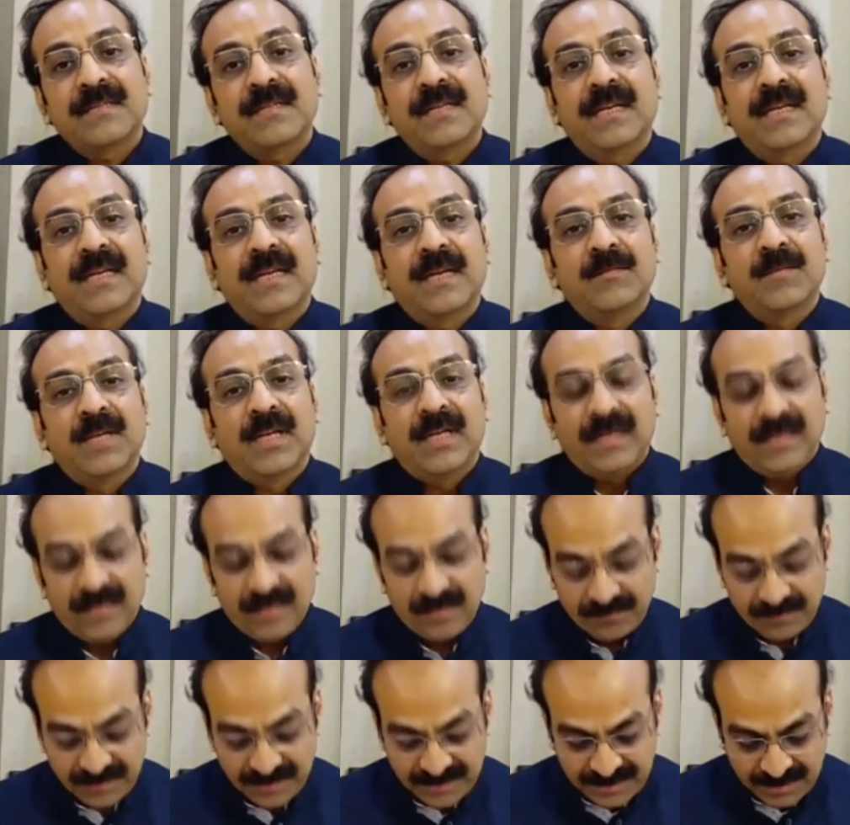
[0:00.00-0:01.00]
enamel, a
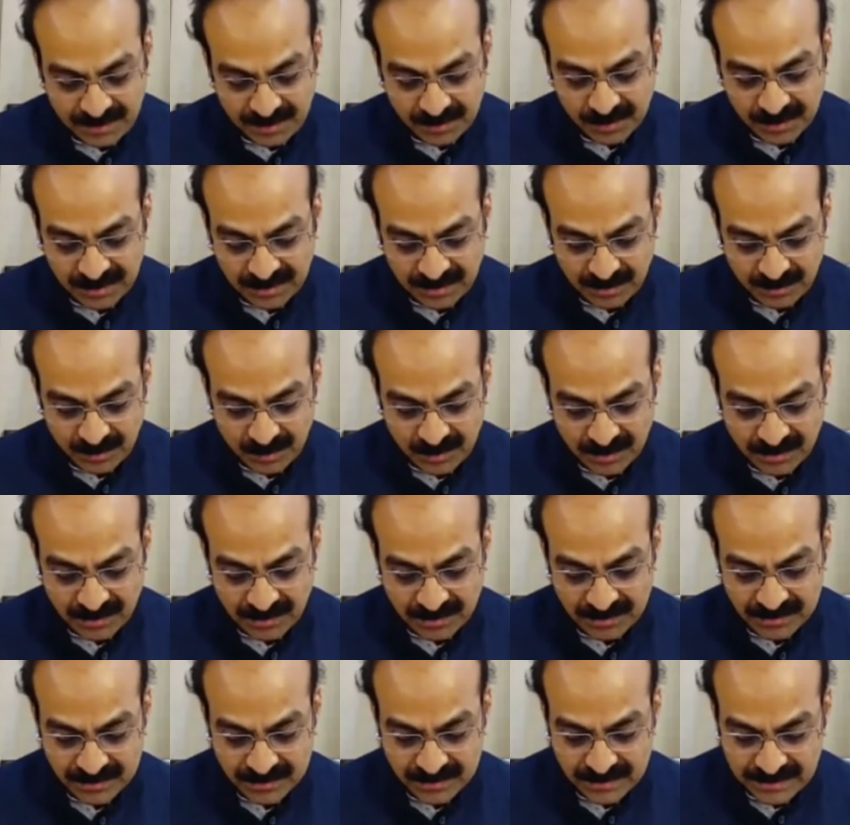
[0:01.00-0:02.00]
very typical part
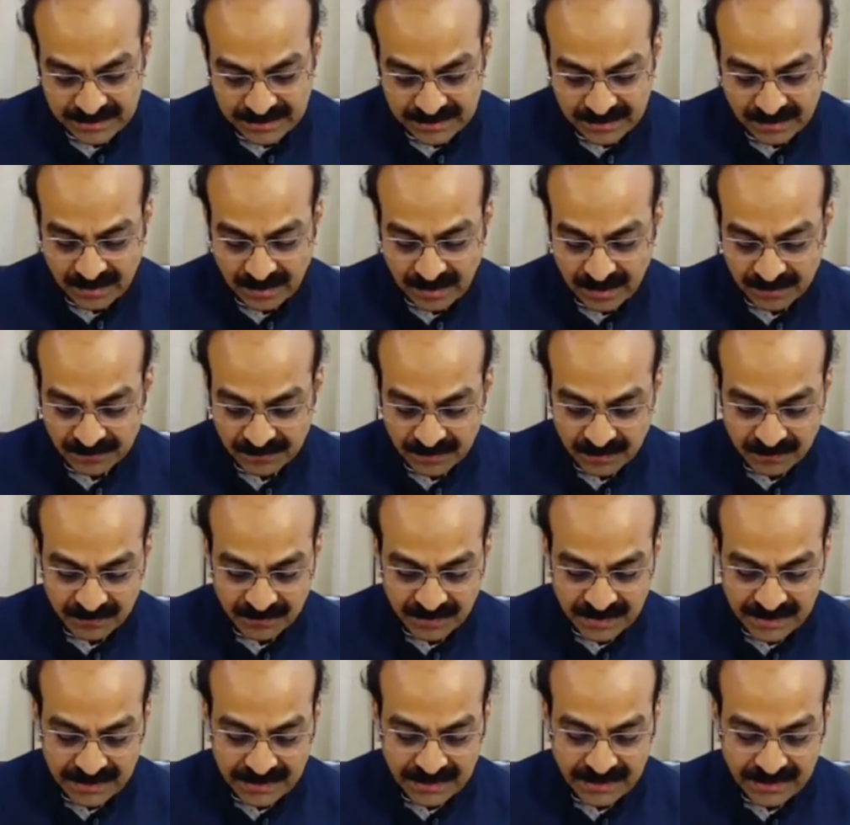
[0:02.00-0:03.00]
is after
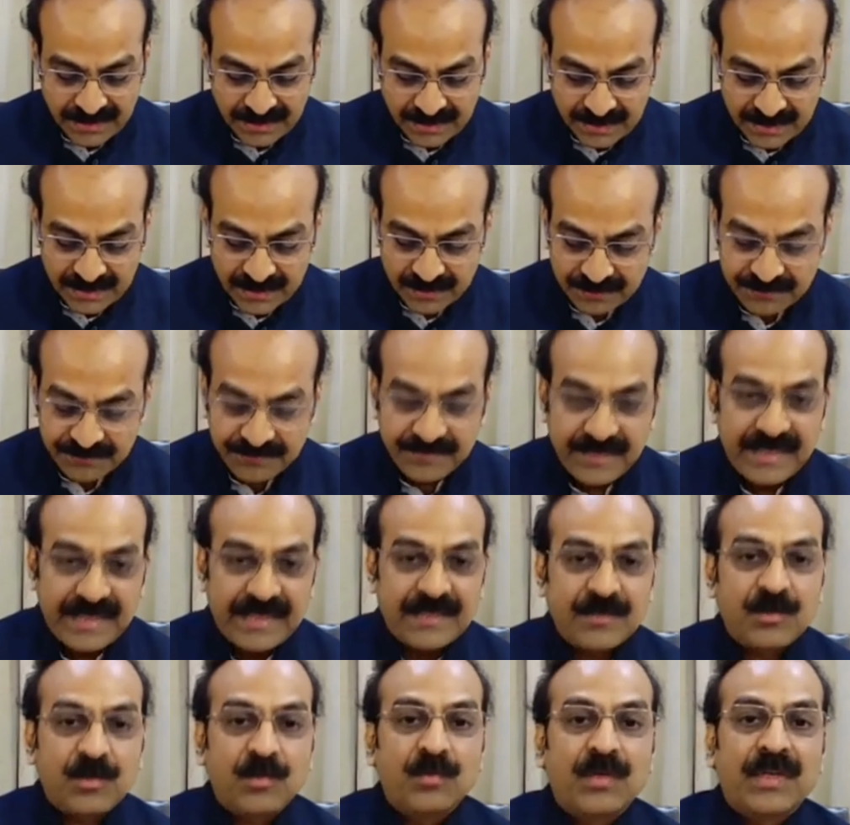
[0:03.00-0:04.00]
wearing it fades
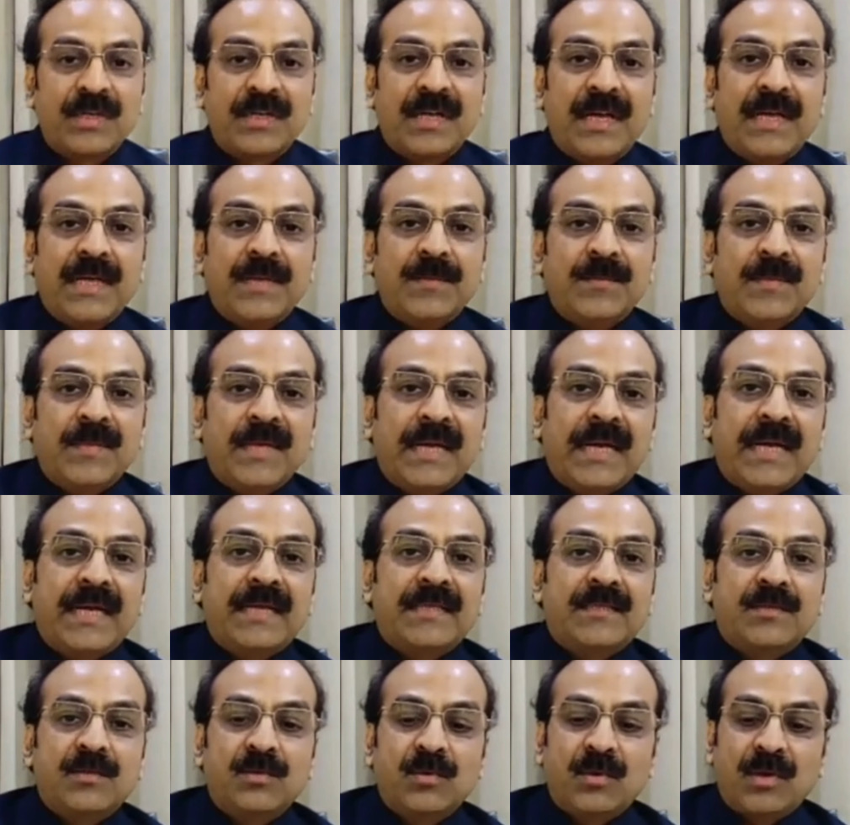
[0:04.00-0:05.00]
over time as
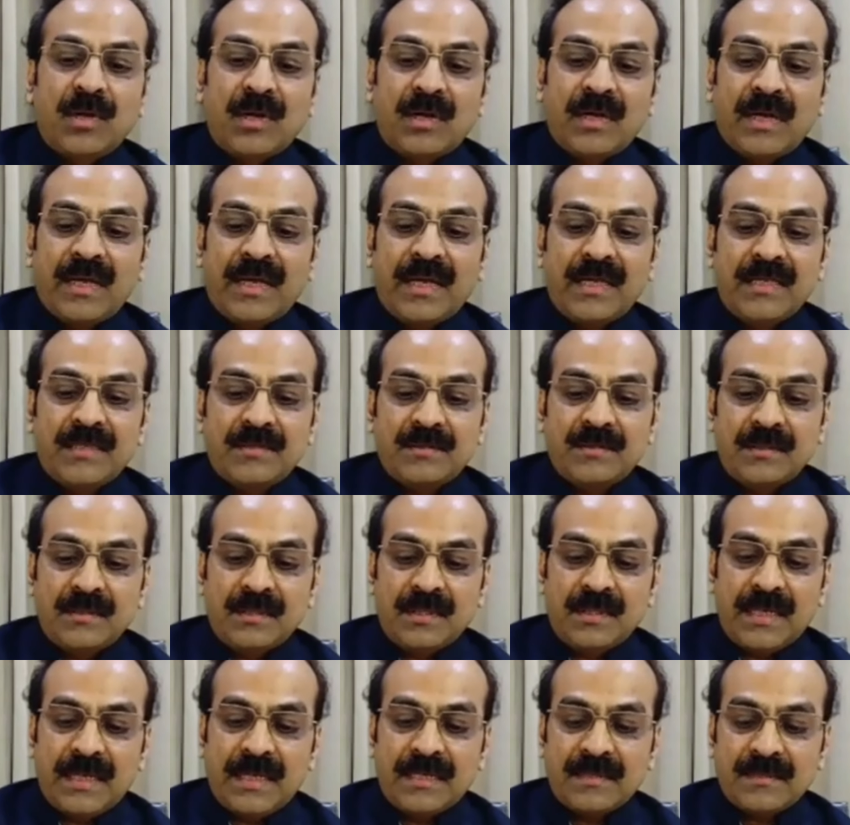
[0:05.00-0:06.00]
you as
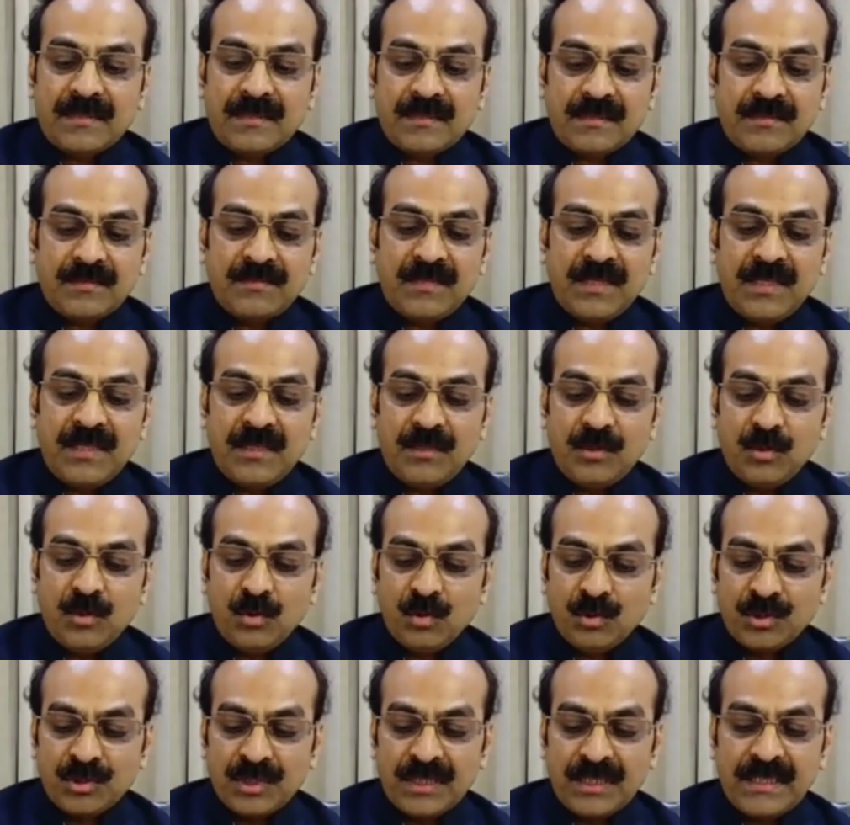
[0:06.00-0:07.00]
as we use
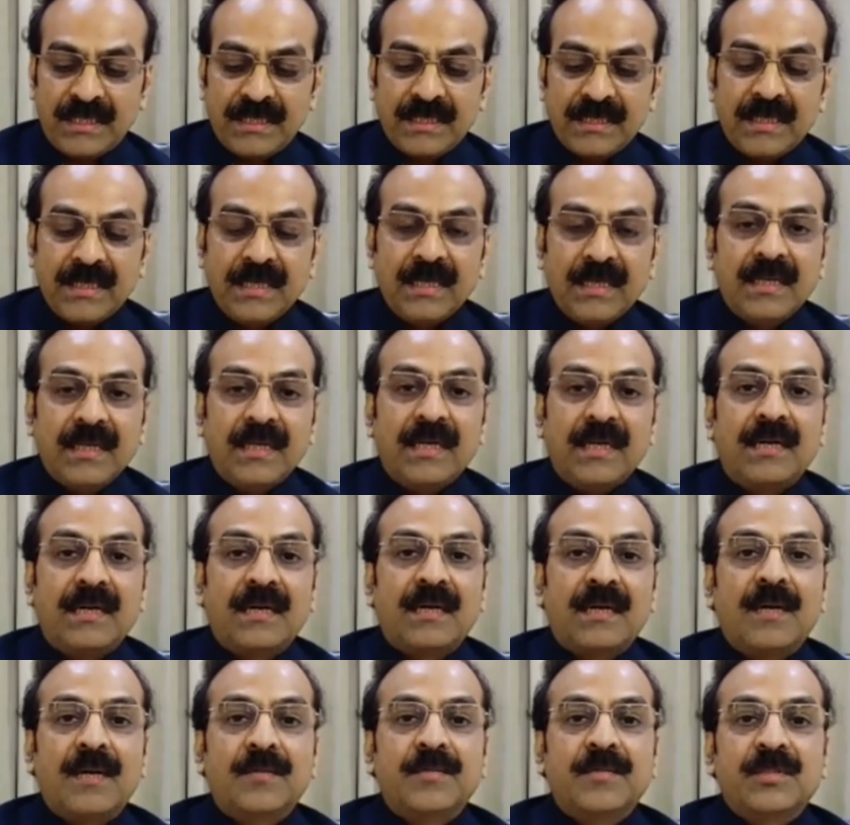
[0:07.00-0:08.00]
it it
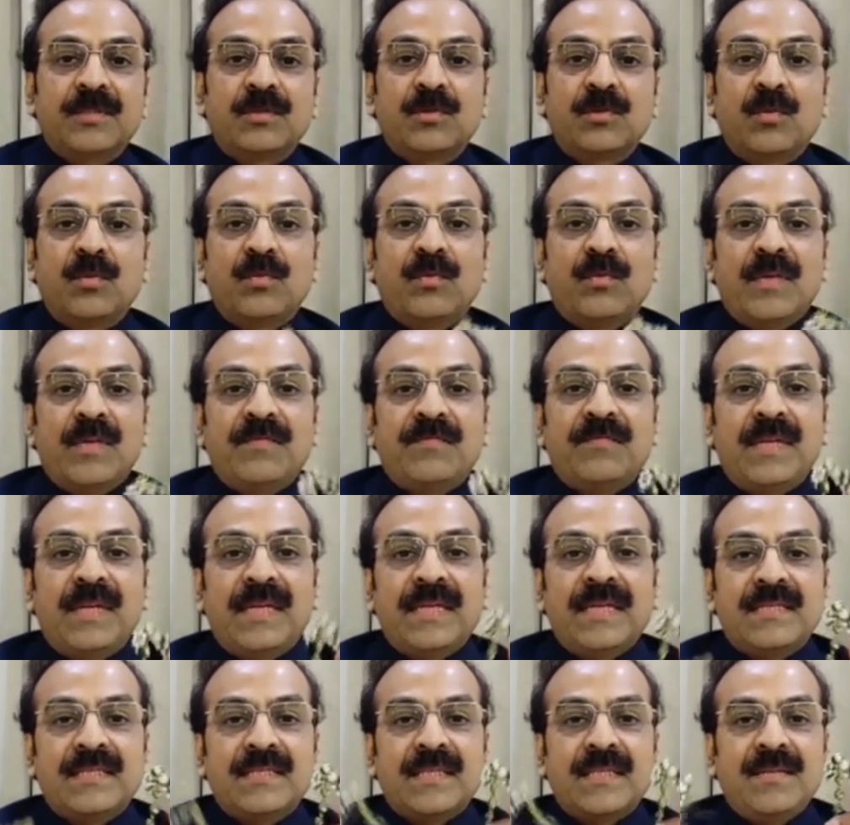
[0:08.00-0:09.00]
rubs so if you can
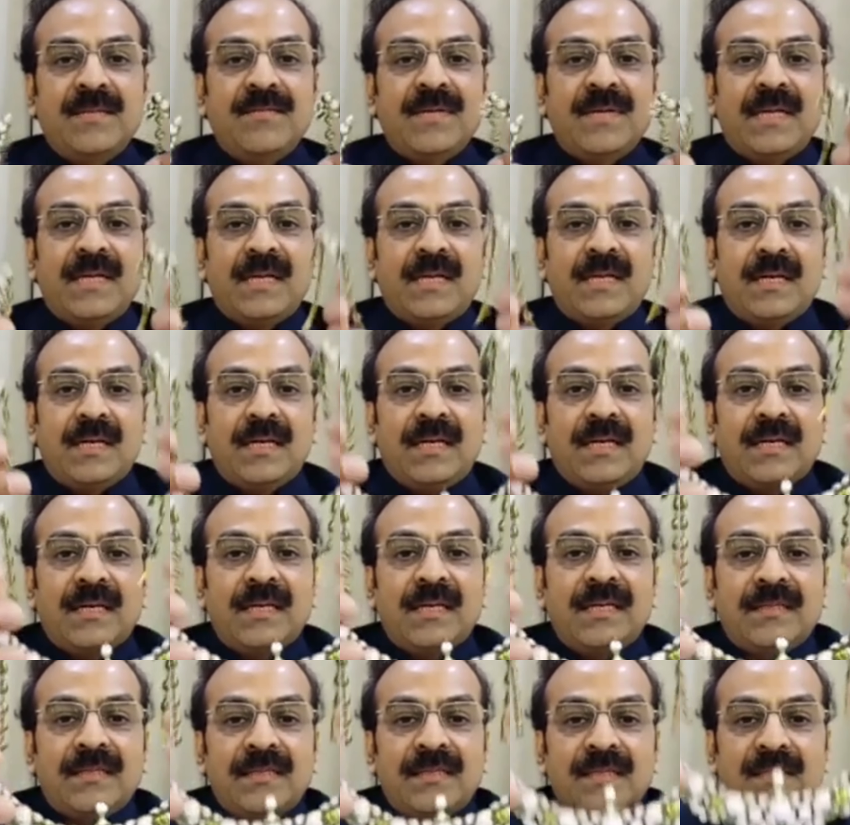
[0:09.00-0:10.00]
see very clearly in
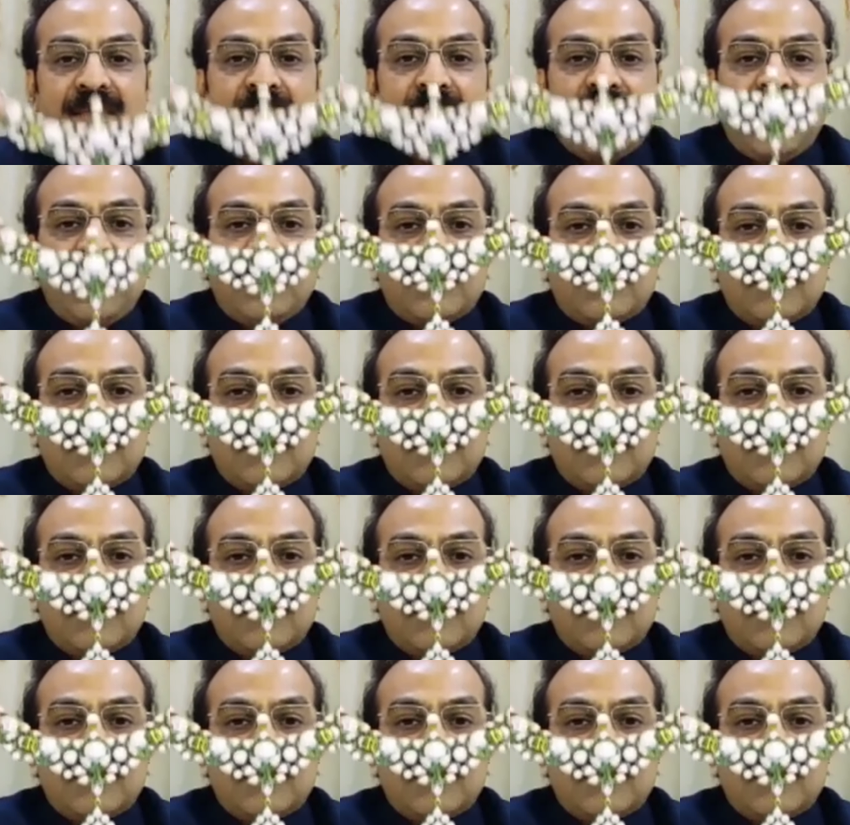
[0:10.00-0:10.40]
this piece